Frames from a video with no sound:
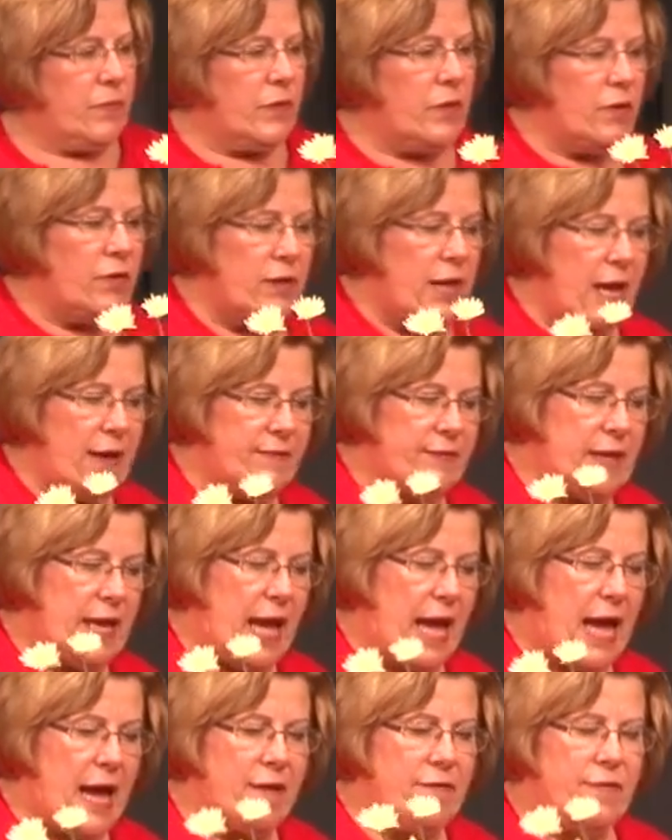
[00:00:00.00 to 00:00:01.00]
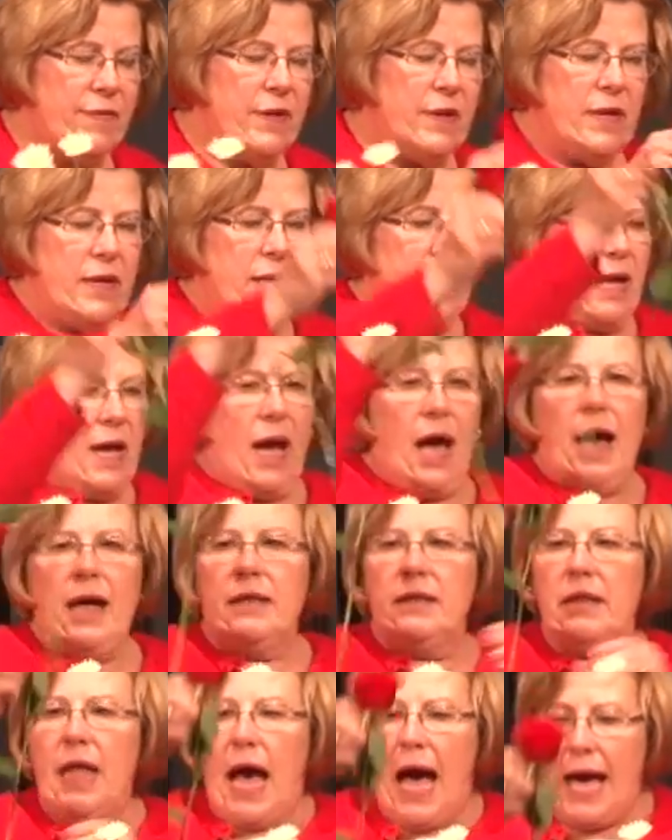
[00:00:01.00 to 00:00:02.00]
You don't have to have
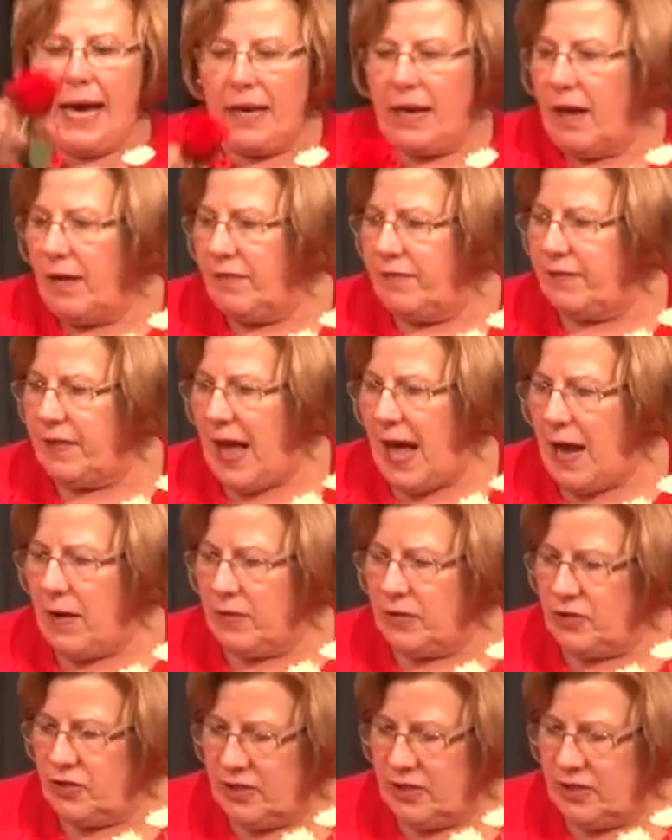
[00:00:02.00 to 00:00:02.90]
a lot of flowers,